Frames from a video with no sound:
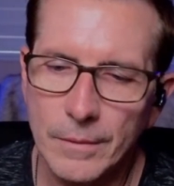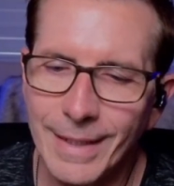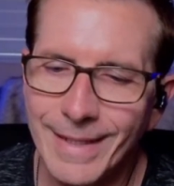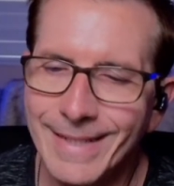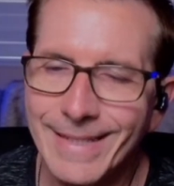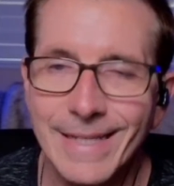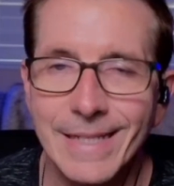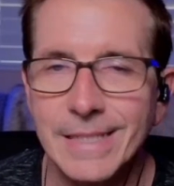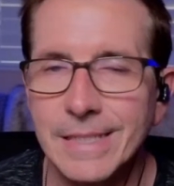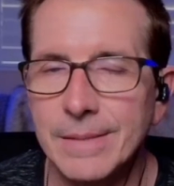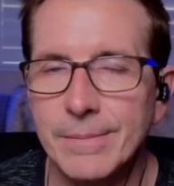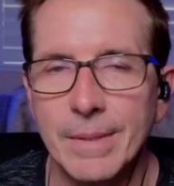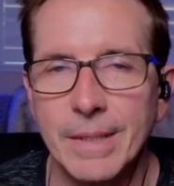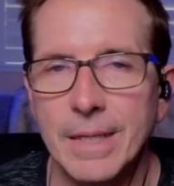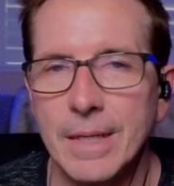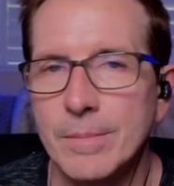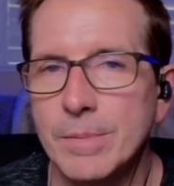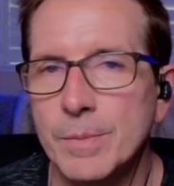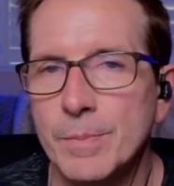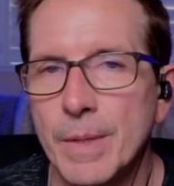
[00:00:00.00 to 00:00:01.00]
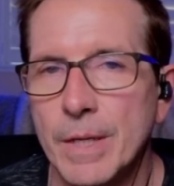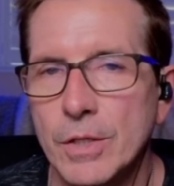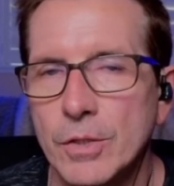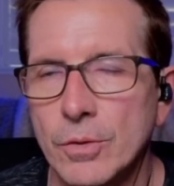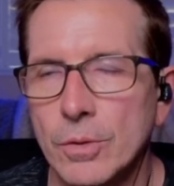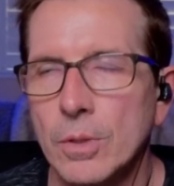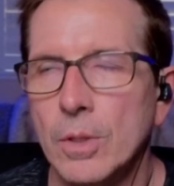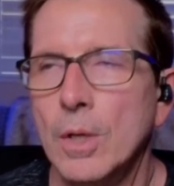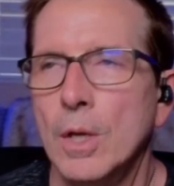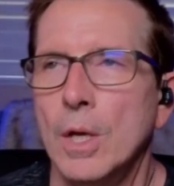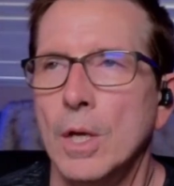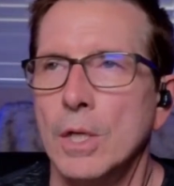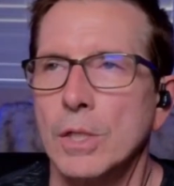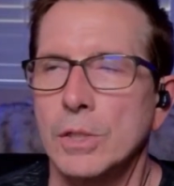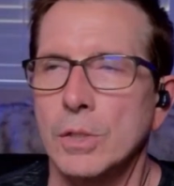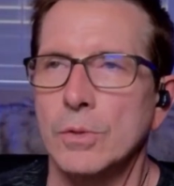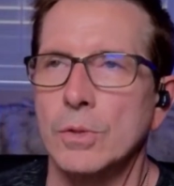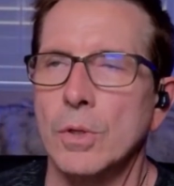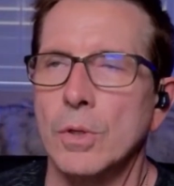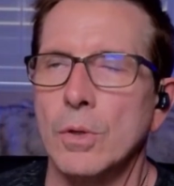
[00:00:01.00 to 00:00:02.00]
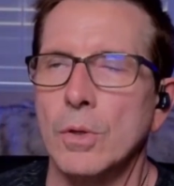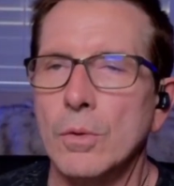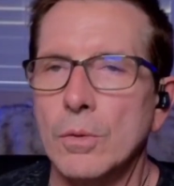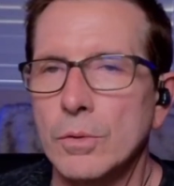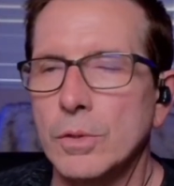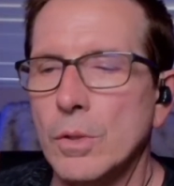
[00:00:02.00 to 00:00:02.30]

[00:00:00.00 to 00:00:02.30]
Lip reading: It doesn't mean I'm special. So don't